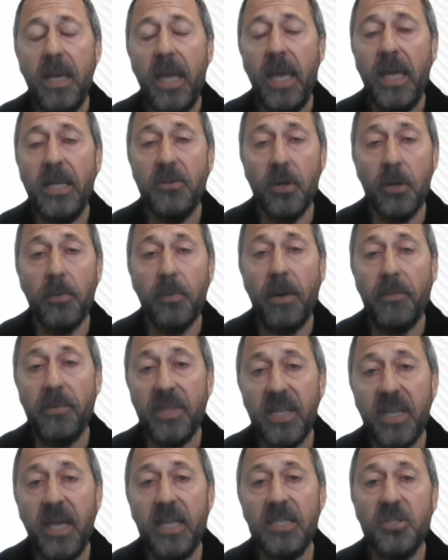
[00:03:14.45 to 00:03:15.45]
and doing away
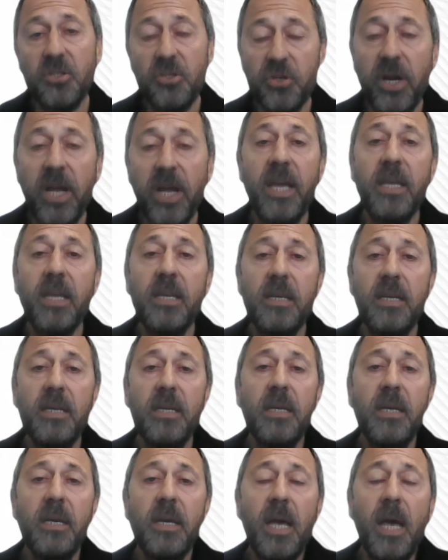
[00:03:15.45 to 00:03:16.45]
with the catch and drag.
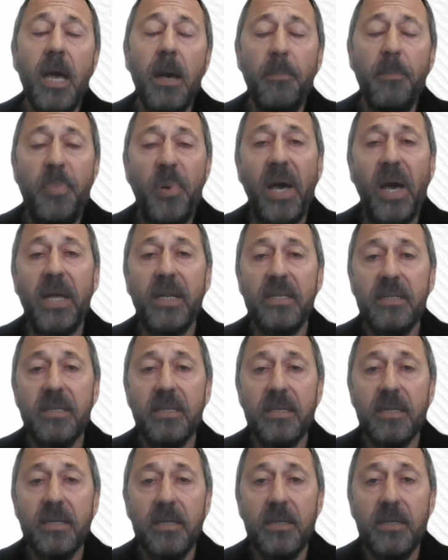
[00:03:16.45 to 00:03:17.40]
But